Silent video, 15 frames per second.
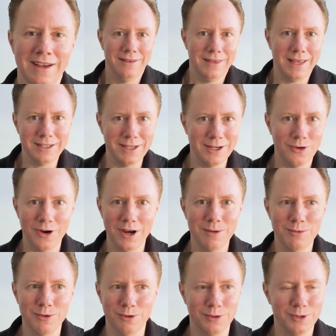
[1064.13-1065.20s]
That's
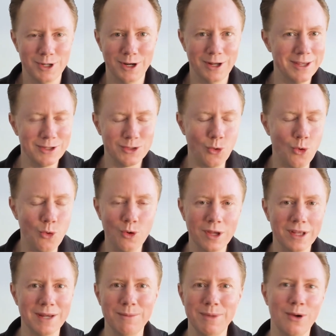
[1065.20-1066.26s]
incredible. And there's
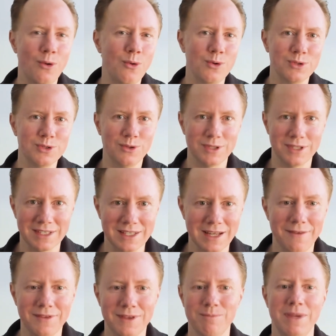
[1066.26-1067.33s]
going to be all sorts of
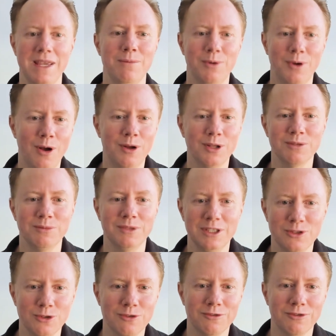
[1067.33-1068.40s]
stuff that people ultimately
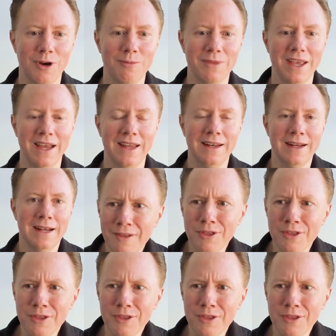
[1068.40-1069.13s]
do from that.